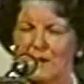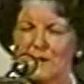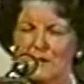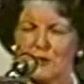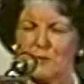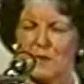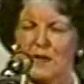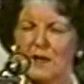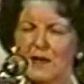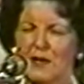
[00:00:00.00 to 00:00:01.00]
to me
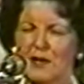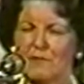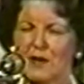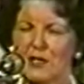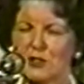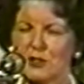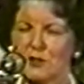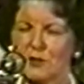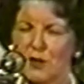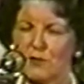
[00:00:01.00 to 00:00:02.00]
in relation
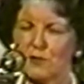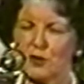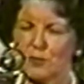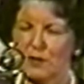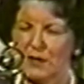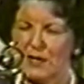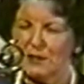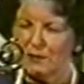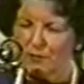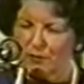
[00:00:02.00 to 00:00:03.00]
to those who will lead
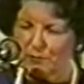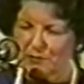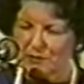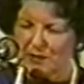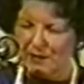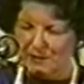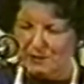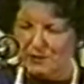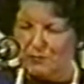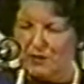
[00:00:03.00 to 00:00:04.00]
the groups, and this
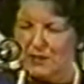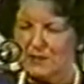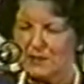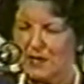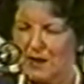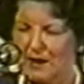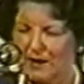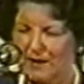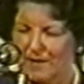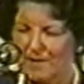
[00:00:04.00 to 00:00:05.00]
is what he's saying.
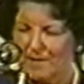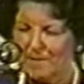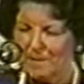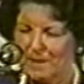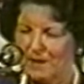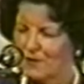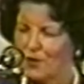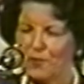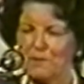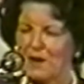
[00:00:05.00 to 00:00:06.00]

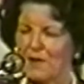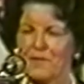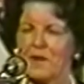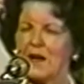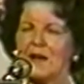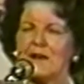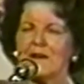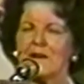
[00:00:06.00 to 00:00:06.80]
Don't be afraid.